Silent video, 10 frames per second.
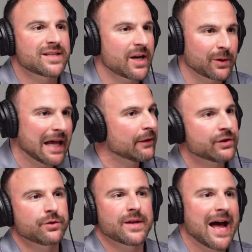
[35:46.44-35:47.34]
they were allowed to
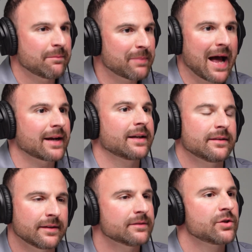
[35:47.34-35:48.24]
do that back
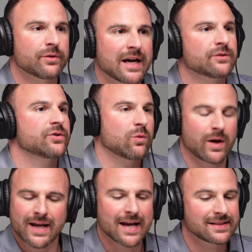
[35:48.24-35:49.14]
in the
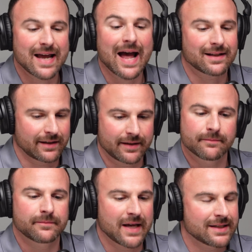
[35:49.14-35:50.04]
2020? Exactly.
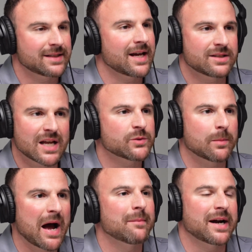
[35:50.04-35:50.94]
That's where
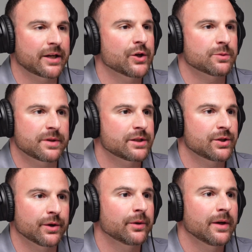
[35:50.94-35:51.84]
my mind goes with it too.